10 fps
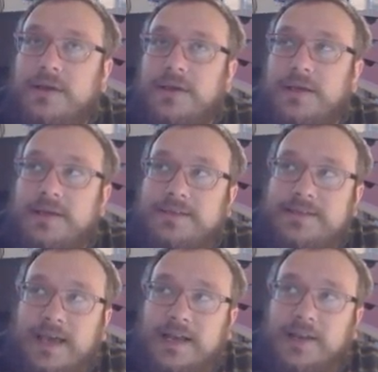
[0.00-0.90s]

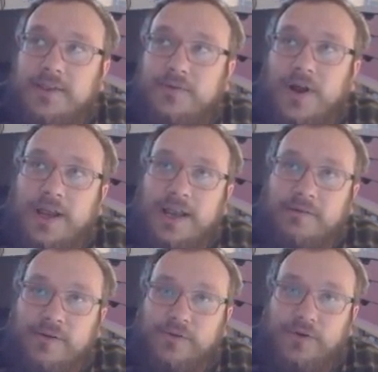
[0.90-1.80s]
exactly the right
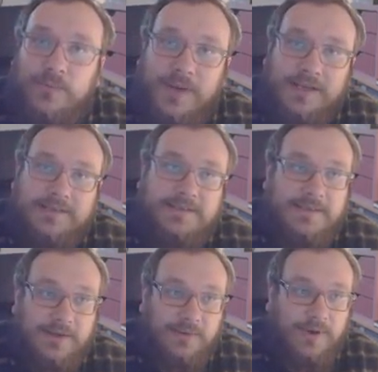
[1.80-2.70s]
level of
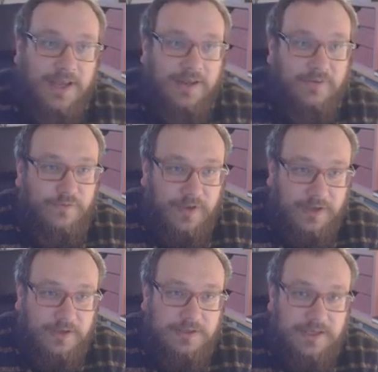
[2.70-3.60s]
complexity where it
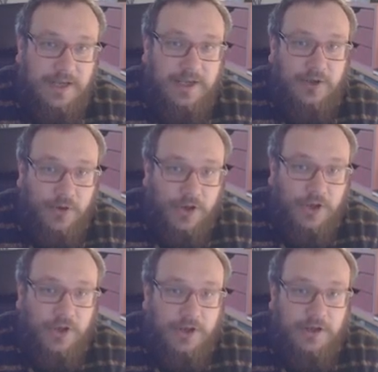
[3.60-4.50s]
feels like you're
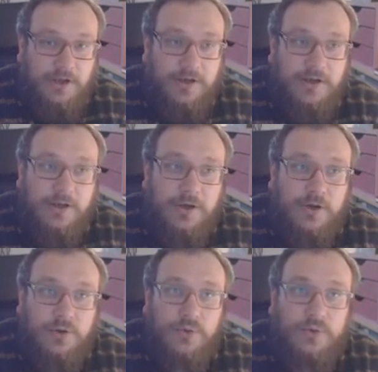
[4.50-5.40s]
learning
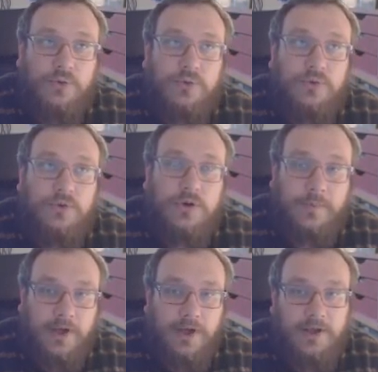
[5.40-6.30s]
cool
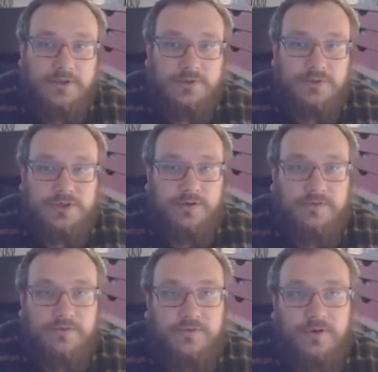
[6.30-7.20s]
commands which
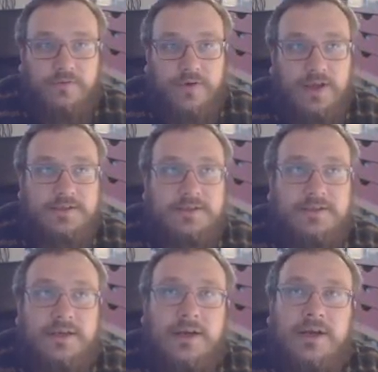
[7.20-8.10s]
have effects,
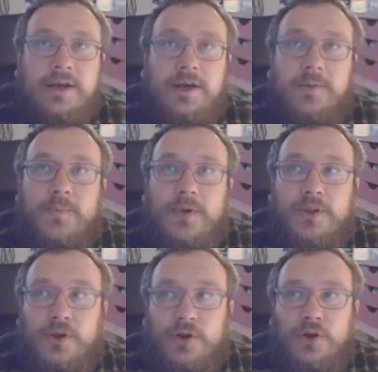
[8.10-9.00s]
but
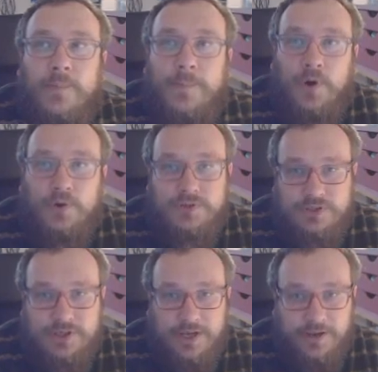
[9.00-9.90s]
you're not bogged
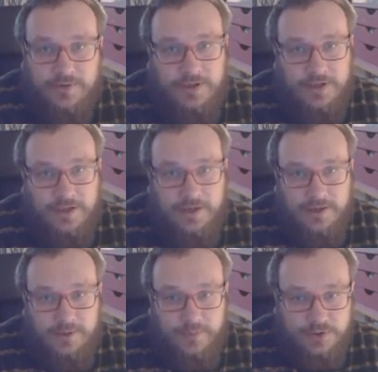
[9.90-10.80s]
down in
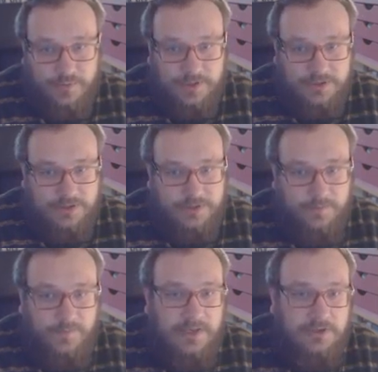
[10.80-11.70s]
the possibilities.
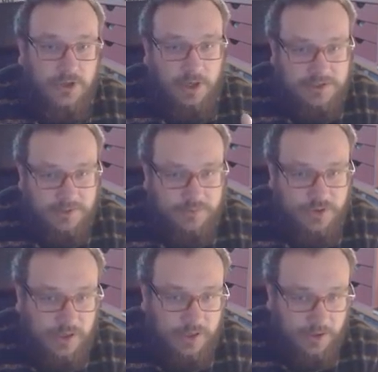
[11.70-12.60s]
So I'll
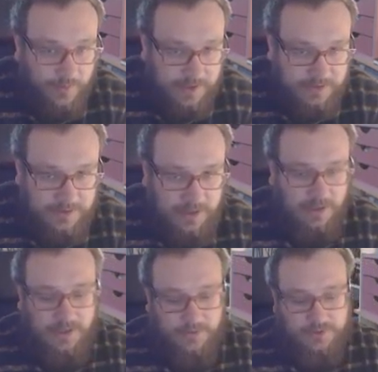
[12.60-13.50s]
demonstrate a little bit
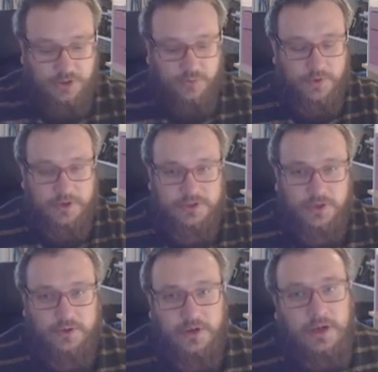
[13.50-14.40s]
how it's going to work. So
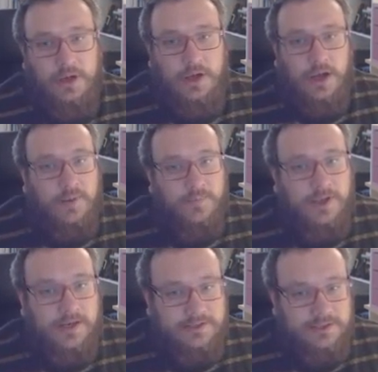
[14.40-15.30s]
I am
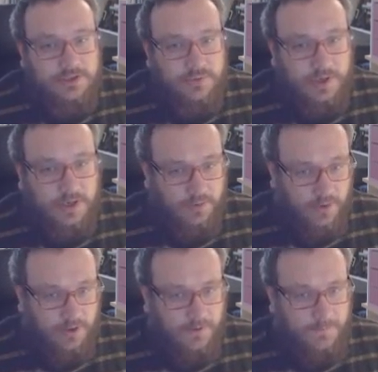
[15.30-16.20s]
connected to a
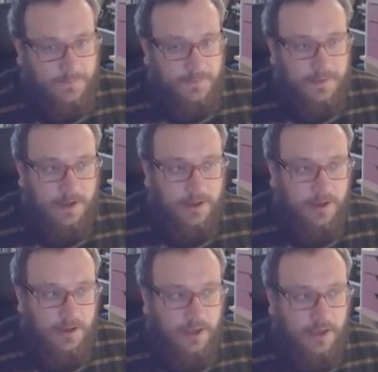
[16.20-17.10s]
network.
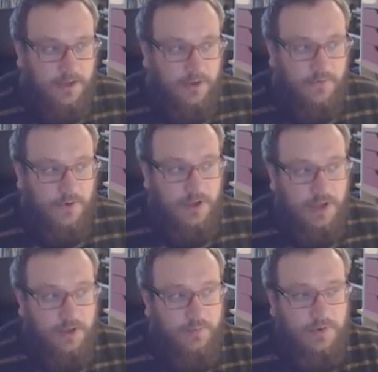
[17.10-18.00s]
In the real
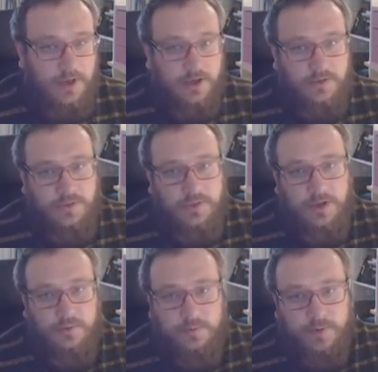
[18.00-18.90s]
game, like, there
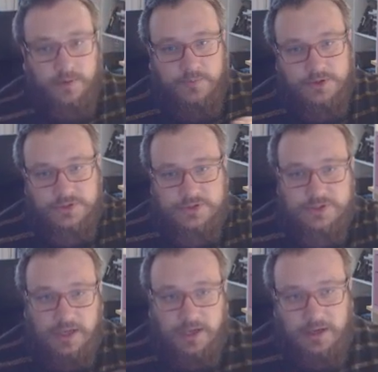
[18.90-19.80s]
will be a process to
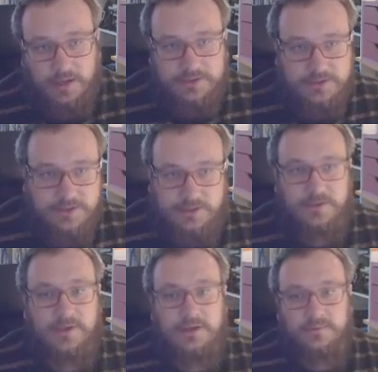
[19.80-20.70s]
get connected to that
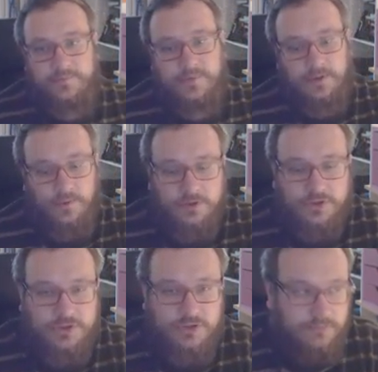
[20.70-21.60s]
thing. It won't
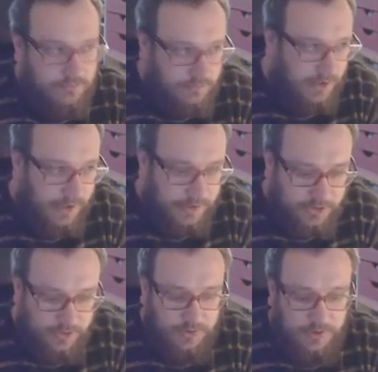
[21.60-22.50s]
just connect
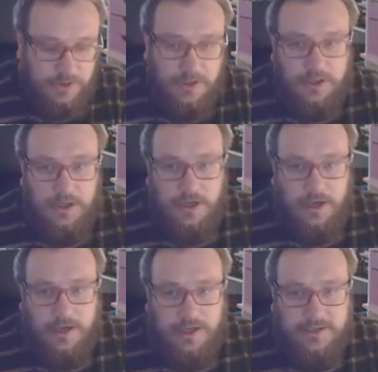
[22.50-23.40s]
you.
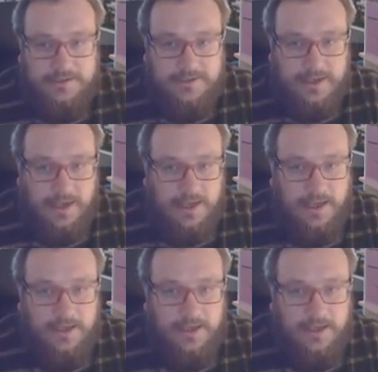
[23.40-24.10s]
I can scan the